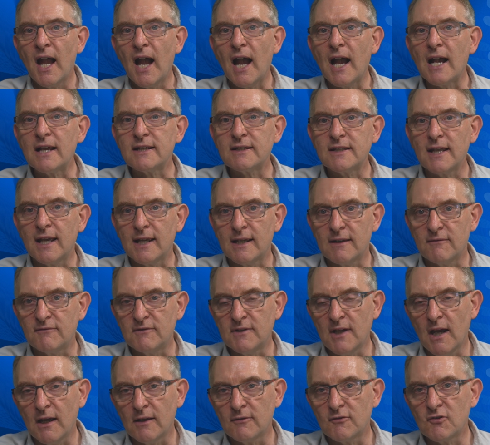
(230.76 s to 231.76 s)
as they have
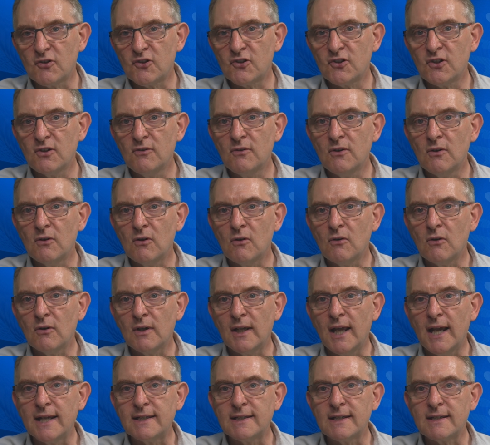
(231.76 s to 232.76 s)
done, sooner or
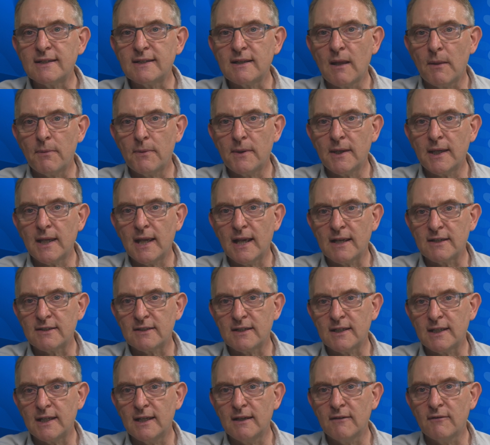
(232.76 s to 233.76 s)
later something has
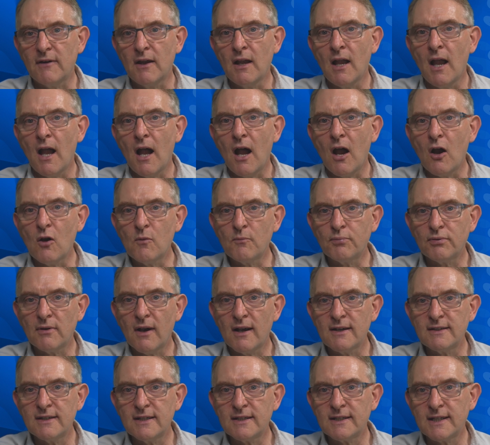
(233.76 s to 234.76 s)
to give. Home
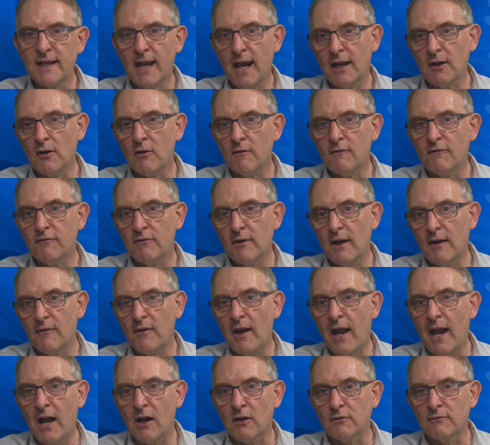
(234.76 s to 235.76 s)
prices cannot
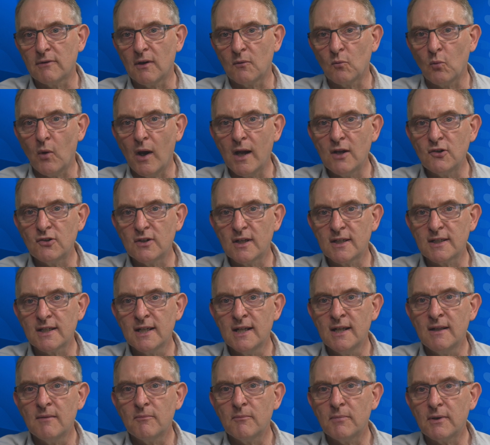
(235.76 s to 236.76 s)
forever outrun wages
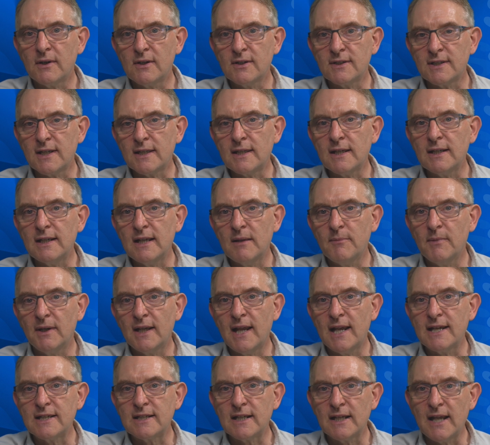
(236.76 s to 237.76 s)
because it
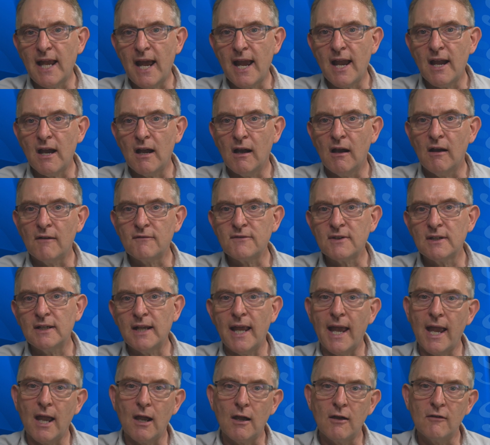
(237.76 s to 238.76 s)
eliminates layer after
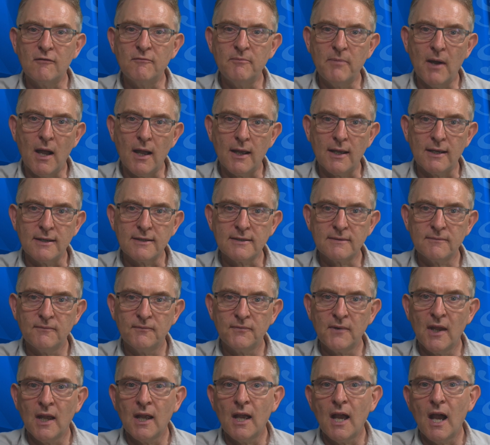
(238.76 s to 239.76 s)
layer of buyers.
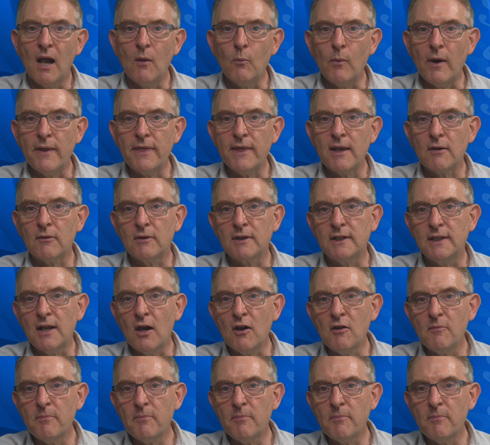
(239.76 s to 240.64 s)
And when there are no